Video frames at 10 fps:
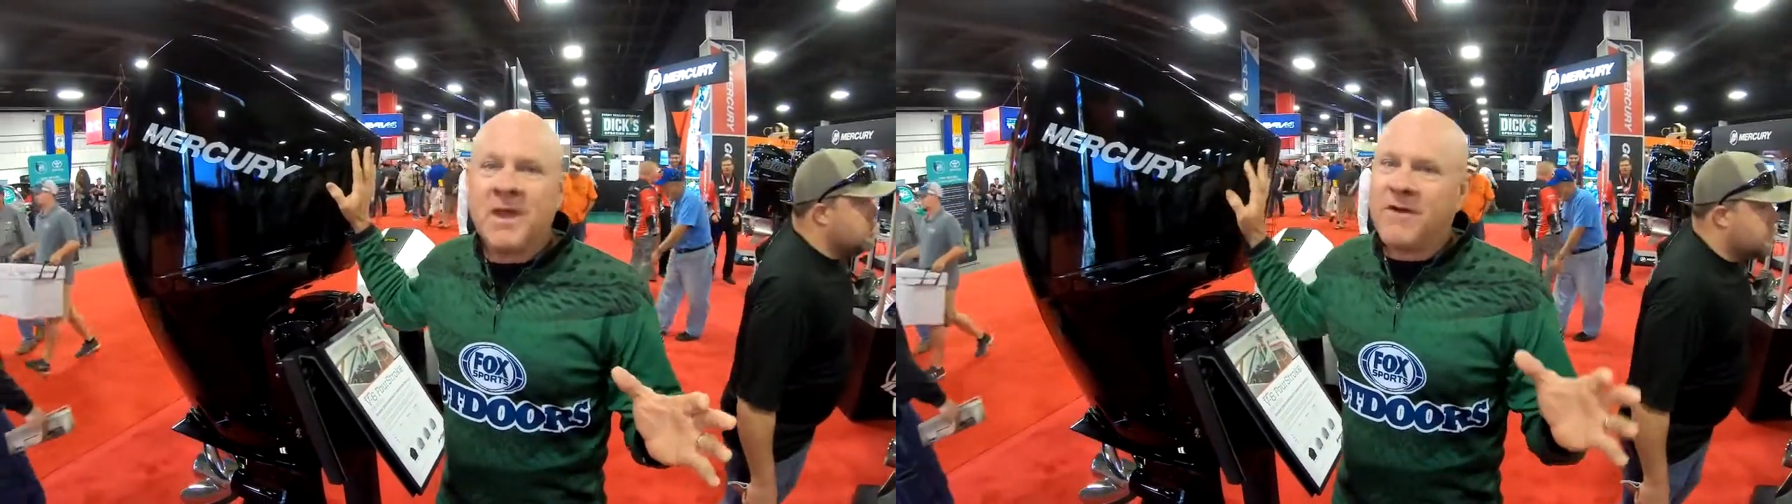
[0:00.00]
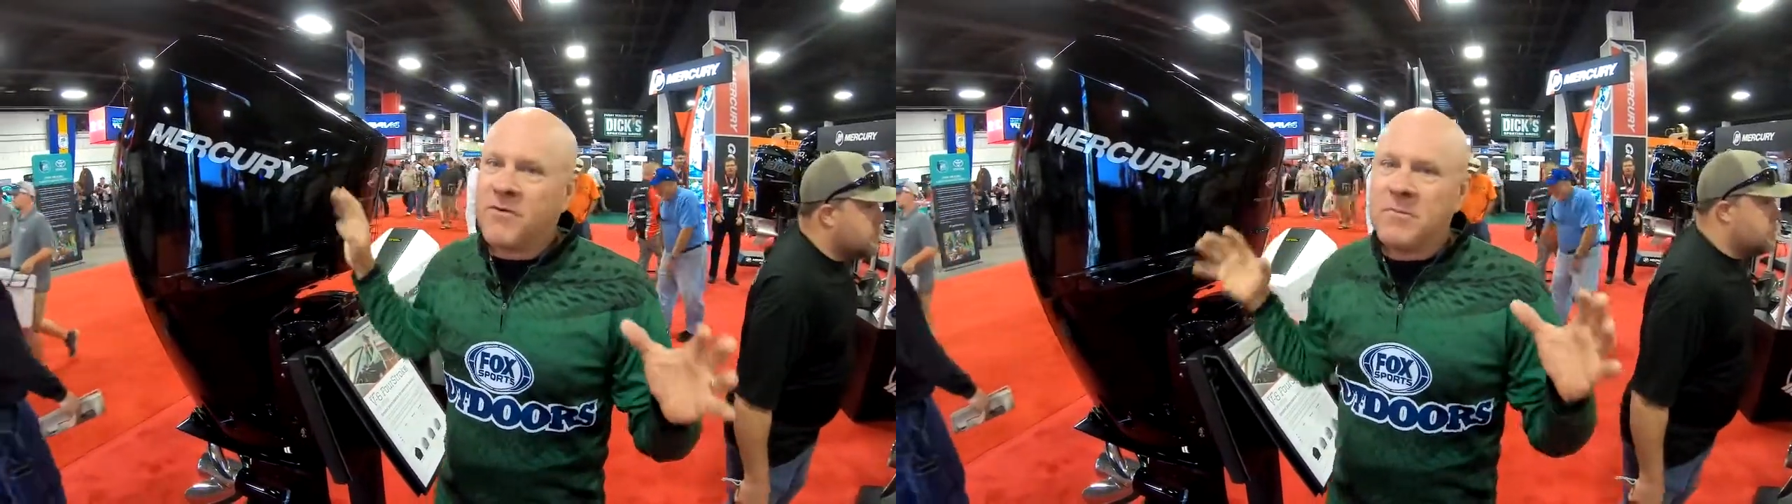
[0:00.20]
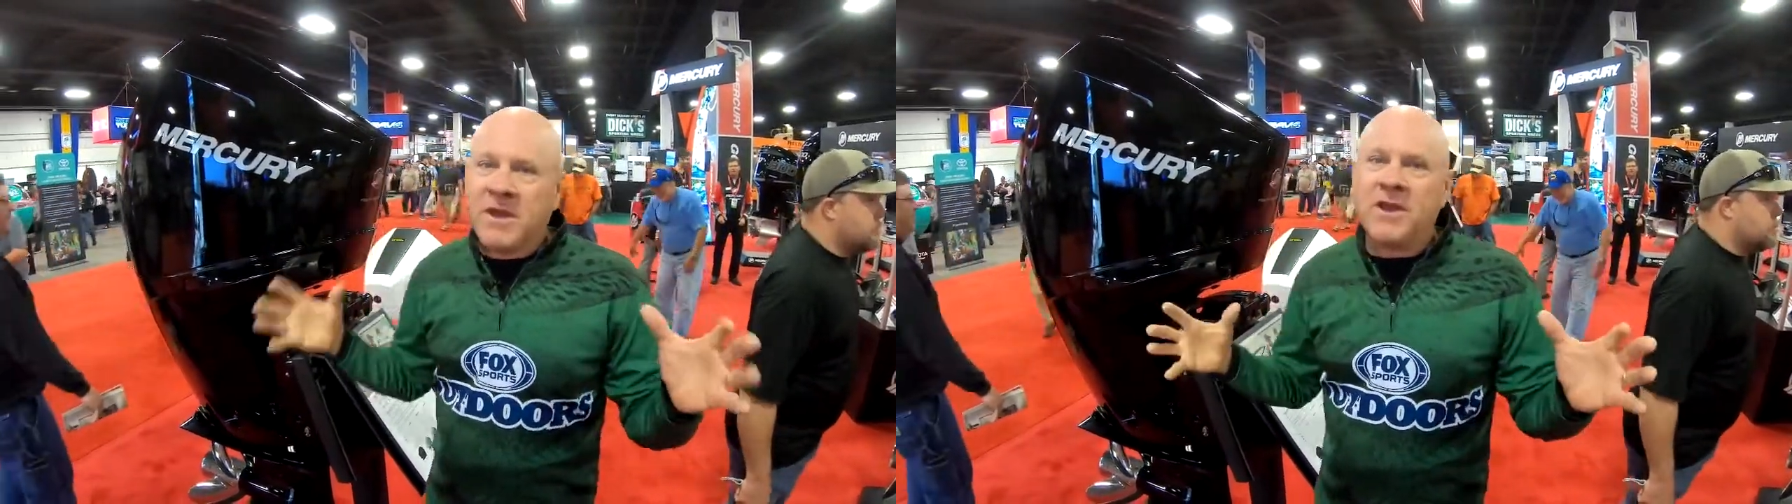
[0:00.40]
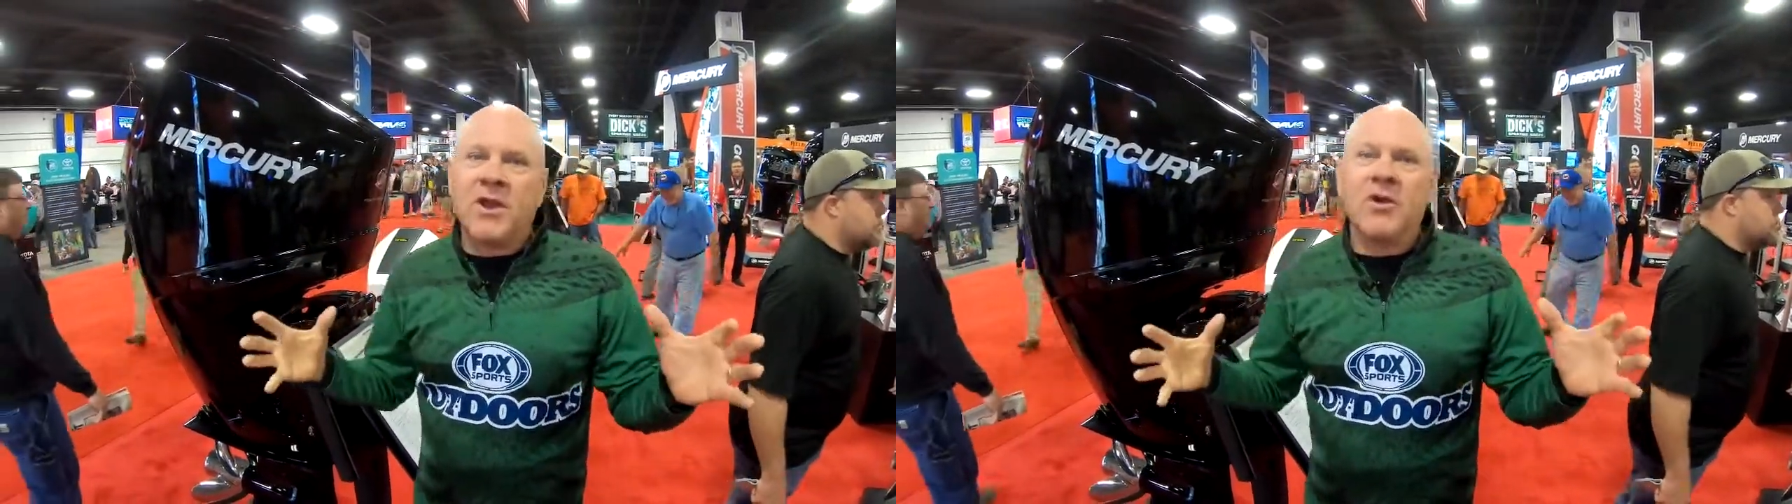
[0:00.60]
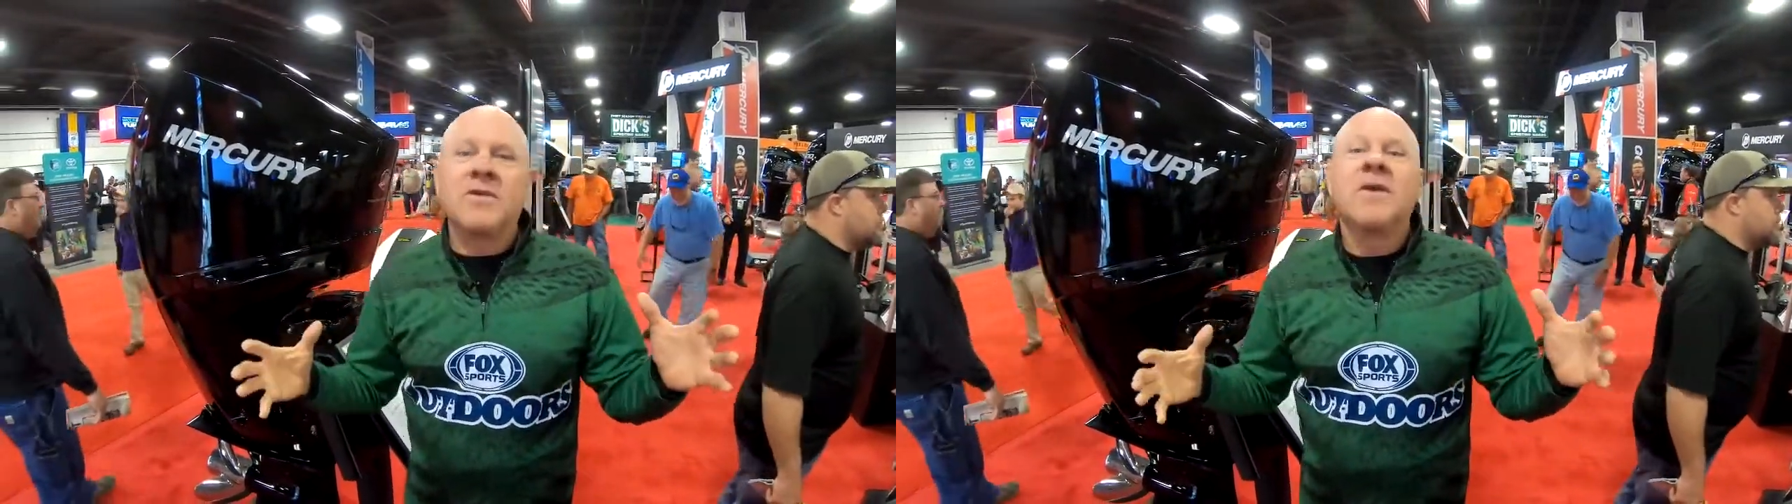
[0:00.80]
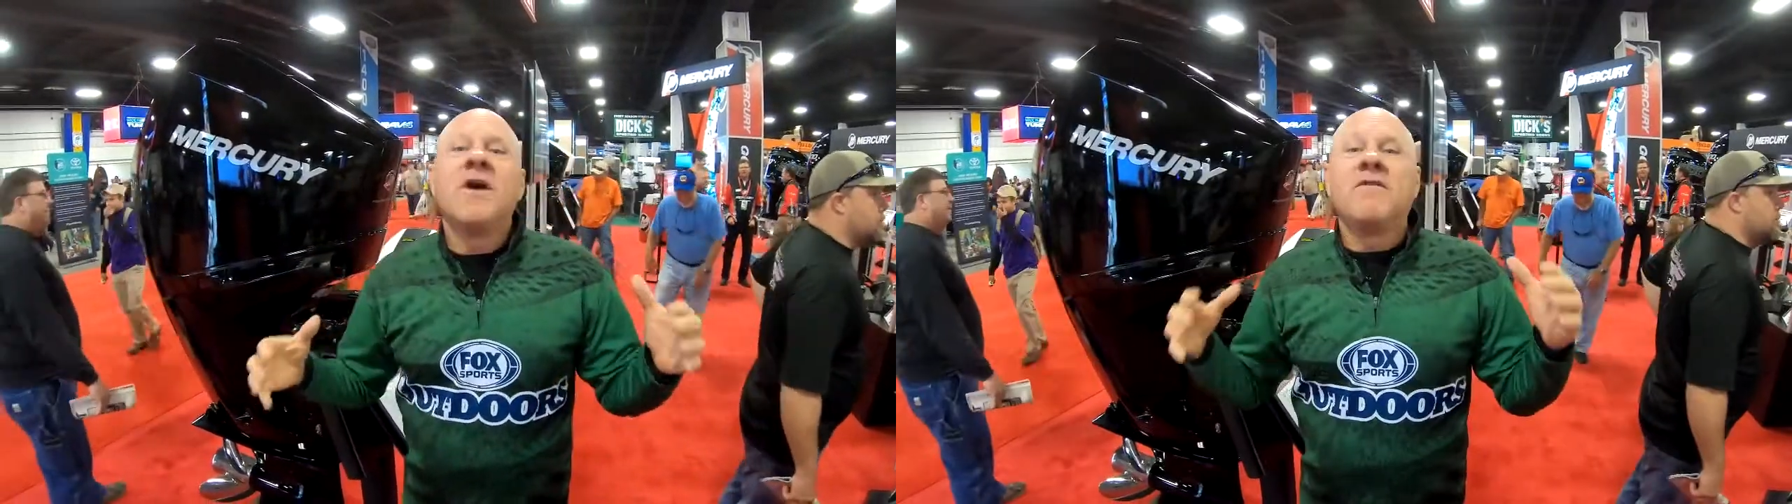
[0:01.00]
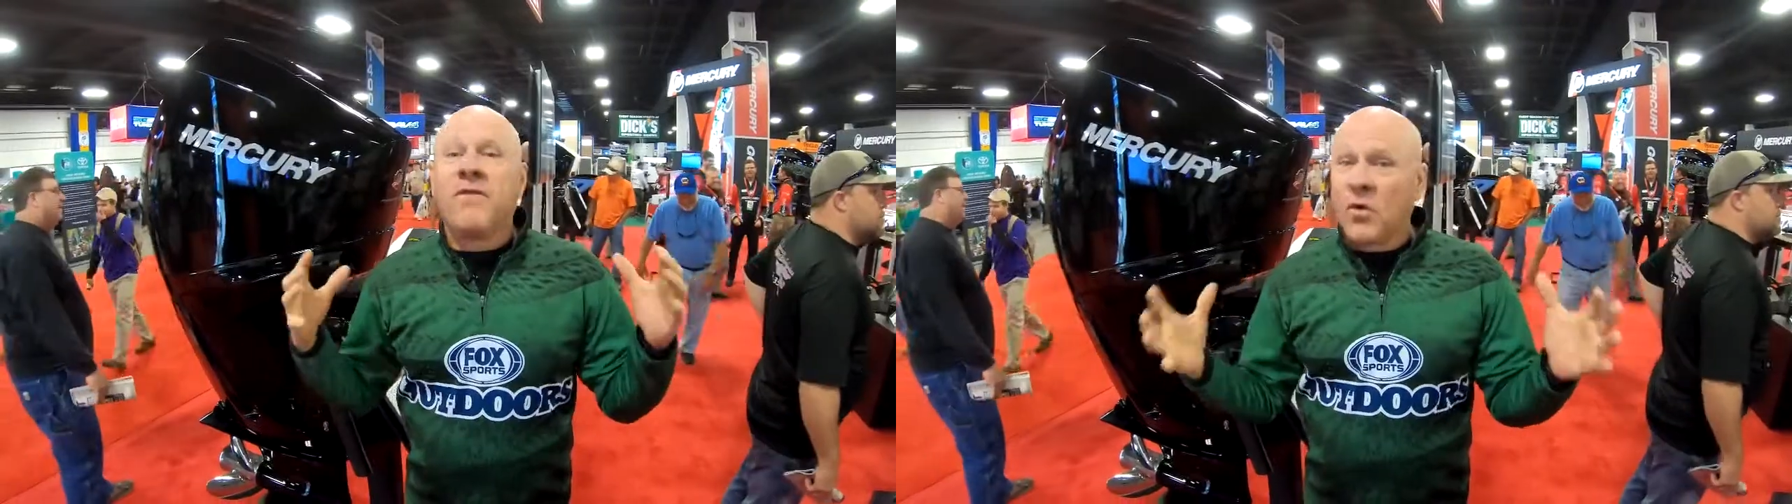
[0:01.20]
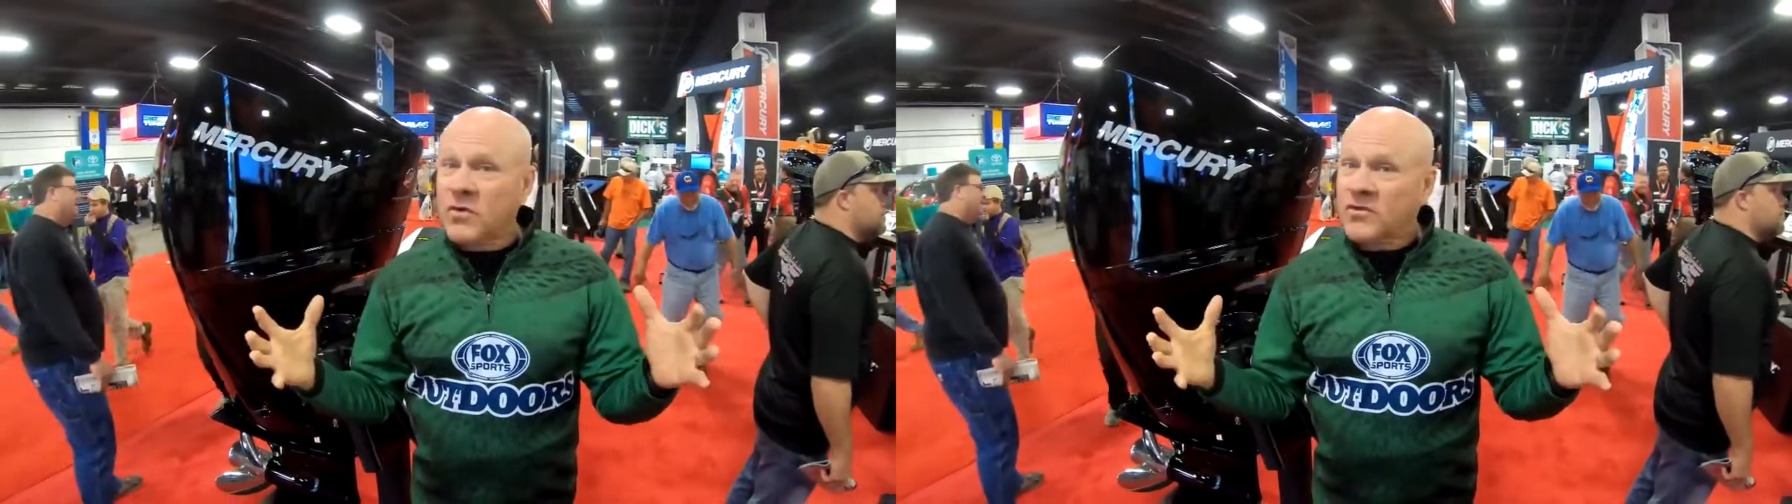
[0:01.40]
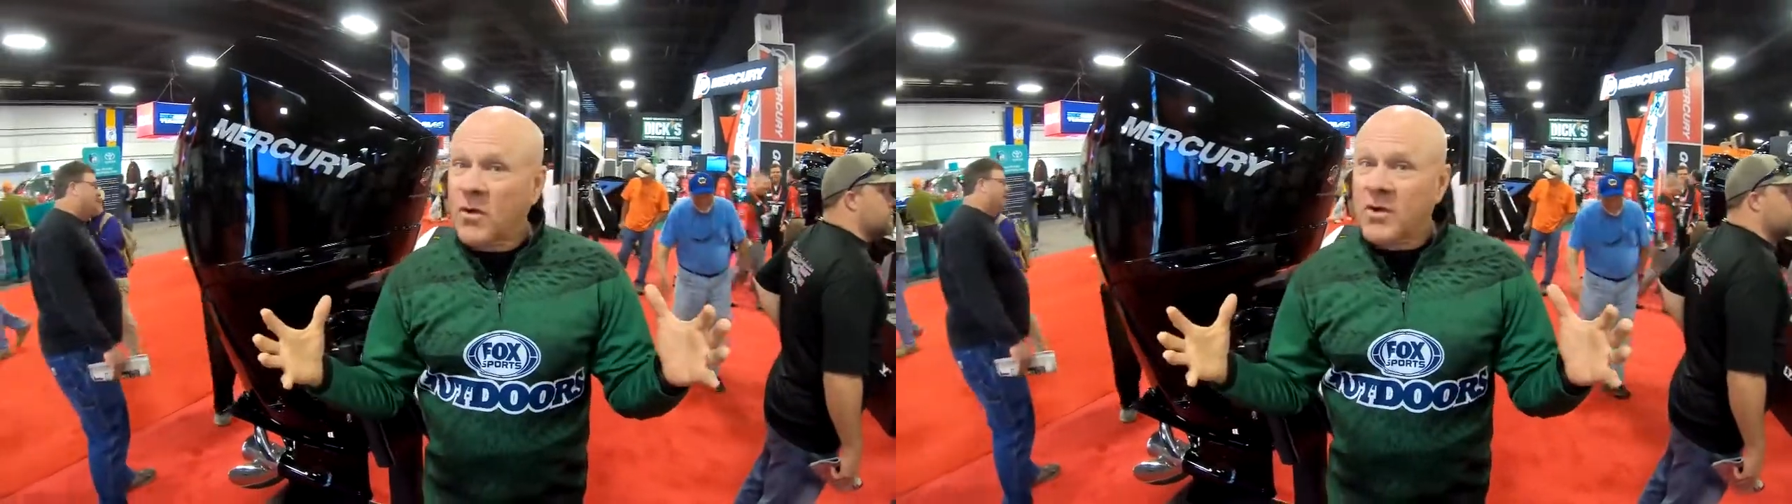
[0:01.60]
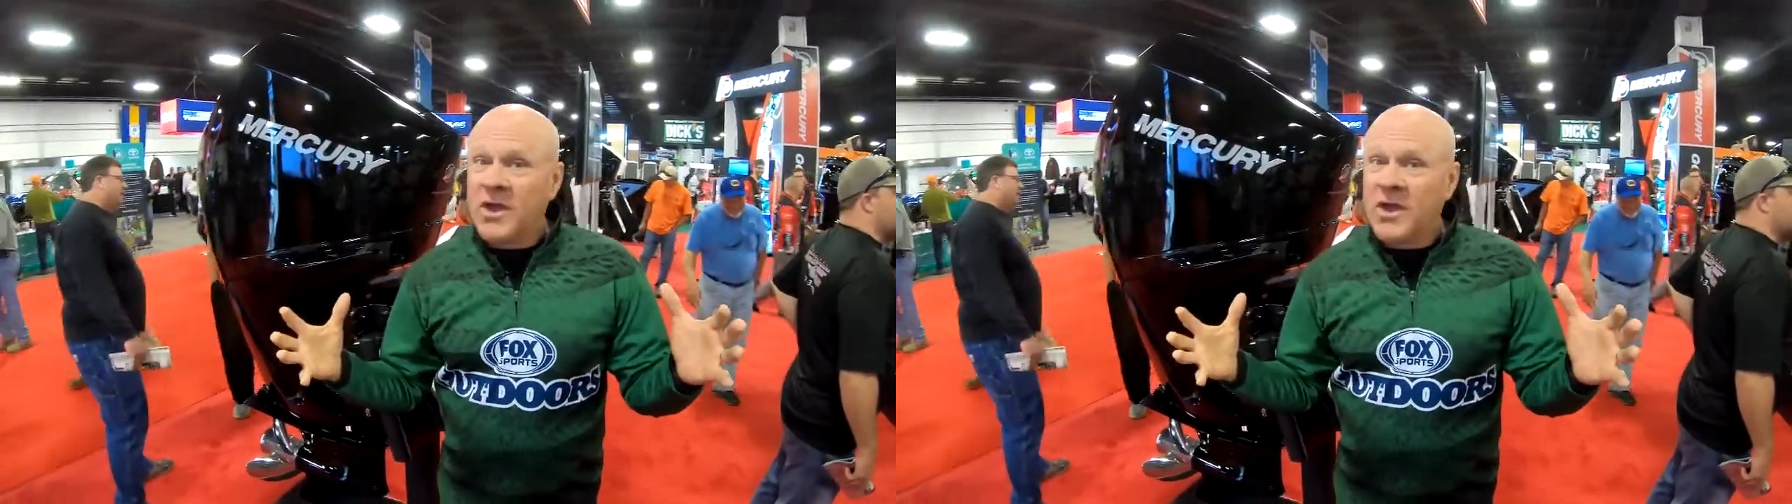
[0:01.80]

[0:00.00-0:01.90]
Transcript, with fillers: Now, for many years, four-stroke